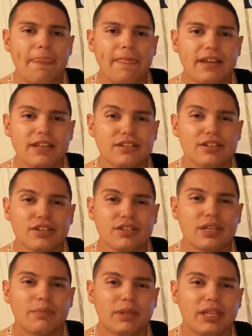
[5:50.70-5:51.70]
it's just
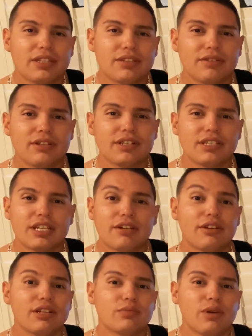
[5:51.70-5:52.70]
something to
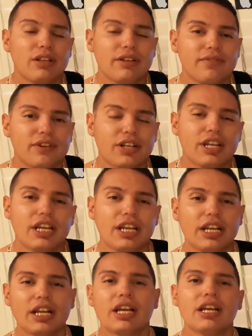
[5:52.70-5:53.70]
consider as well. If you're
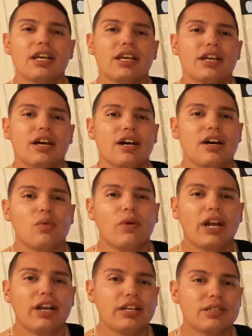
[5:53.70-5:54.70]
getting
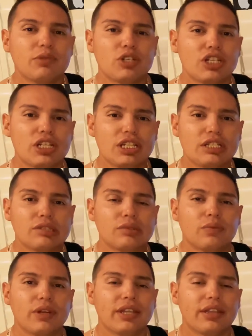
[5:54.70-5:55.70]
wireless machines
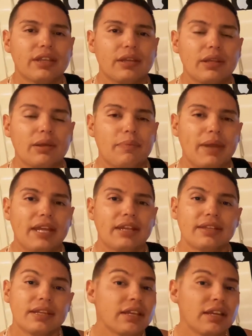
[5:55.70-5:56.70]
with the
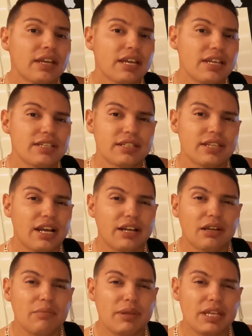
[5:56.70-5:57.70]
pen, it's not
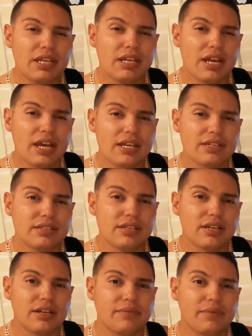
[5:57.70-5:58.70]
gonna be as
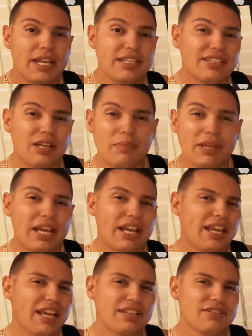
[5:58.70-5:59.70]
numbing, I
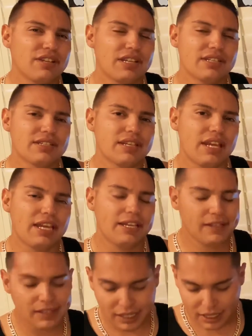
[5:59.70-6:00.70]
guess you can say.
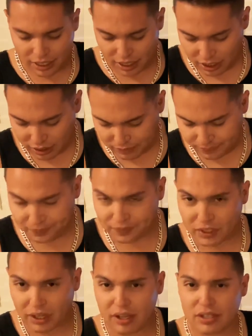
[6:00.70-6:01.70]

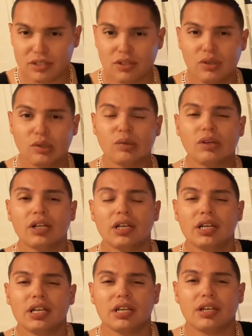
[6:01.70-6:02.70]
Also,
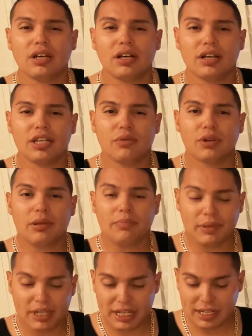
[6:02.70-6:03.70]
you want to
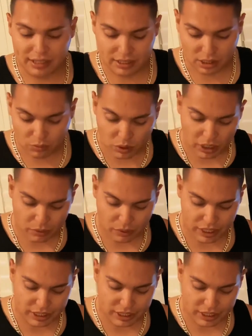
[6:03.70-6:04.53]
put it somewhere where